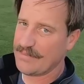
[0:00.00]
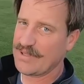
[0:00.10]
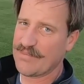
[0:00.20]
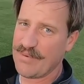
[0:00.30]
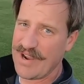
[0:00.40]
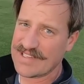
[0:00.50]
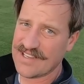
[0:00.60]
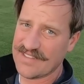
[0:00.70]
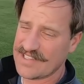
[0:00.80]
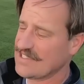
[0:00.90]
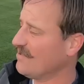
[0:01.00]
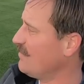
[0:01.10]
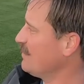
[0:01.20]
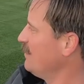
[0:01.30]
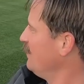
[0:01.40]
put the brakes on this
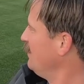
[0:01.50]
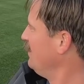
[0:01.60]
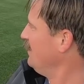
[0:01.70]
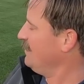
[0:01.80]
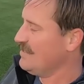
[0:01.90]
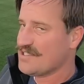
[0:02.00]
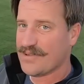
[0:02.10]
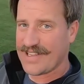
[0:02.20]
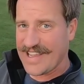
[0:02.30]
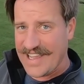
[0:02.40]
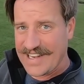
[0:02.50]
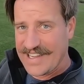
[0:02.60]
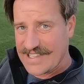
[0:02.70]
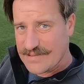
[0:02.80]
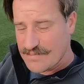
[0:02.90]
lawn so we can kind of
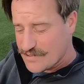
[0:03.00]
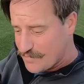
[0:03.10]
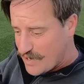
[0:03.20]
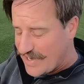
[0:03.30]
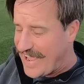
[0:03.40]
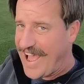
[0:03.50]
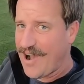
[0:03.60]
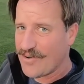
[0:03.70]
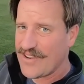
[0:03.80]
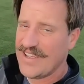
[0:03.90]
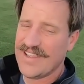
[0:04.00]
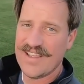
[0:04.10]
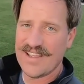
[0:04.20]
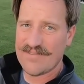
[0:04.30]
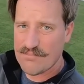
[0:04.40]
get some spread out
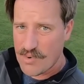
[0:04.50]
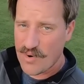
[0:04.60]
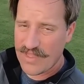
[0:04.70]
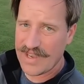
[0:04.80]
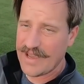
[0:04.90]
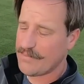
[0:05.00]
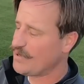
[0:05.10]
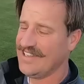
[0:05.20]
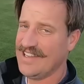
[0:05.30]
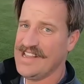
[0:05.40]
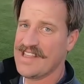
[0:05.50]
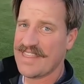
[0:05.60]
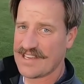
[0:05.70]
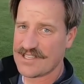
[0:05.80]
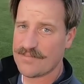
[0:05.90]
more than up.
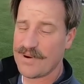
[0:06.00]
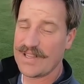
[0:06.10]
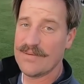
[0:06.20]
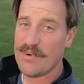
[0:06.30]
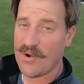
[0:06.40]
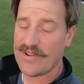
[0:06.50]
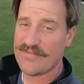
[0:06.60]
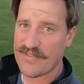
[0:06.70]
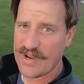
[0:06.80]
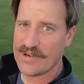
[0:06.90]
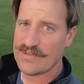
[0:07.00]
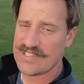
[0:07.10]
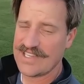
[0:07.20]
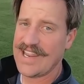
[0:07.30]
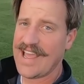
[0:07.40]
That should bring the mowing
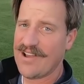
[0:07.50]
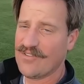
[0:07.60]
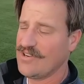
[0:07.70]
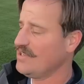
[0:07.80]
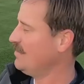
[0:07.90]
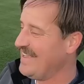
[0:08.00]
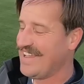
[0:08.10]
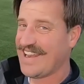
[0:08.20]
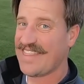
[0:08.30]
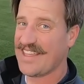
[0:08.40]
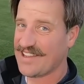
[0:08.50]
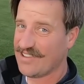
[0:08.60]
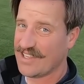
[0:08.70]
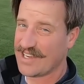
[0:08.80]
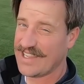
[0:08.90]
frequency down, and I think
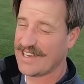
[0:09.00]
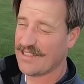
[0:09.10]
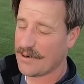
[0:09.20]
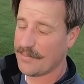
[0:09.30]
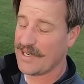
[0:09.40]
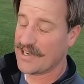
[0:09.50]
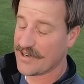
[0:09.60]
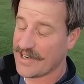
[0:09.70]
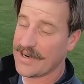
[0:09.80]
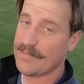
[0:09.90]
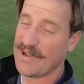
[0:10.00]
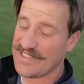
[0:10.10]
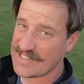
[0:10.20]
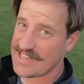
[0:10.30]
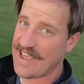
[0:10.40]
I'll get a little bit of green up on
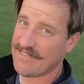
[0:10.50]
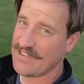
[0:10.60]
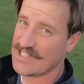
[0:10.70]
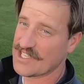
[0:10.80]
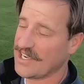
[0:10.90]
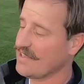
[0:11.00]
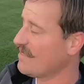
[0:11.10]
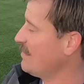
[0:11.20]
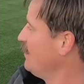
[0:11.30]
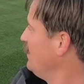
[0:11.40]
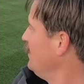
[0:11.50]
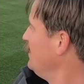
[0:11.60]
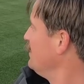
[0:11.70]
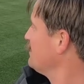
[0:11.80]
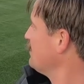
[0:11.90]
this 1/2 inch height.
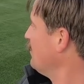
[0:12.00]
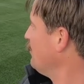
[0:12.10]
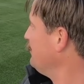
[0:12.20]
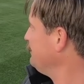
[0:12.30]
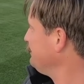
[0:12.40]
So